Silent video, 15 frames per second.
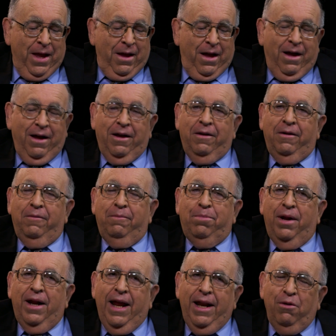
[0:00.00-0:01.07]

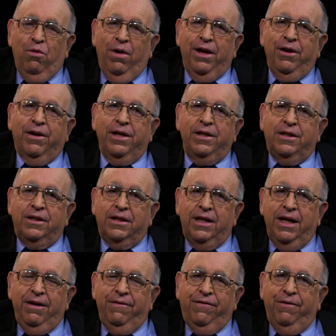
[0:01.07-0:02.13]
But anyway, you can
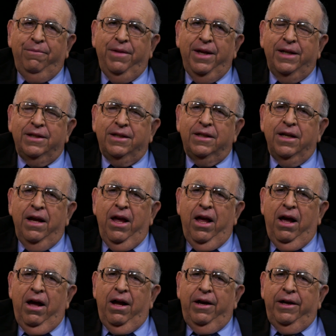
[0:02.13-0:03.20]
see from this
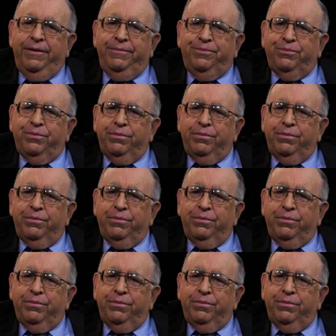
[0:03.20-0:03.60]
the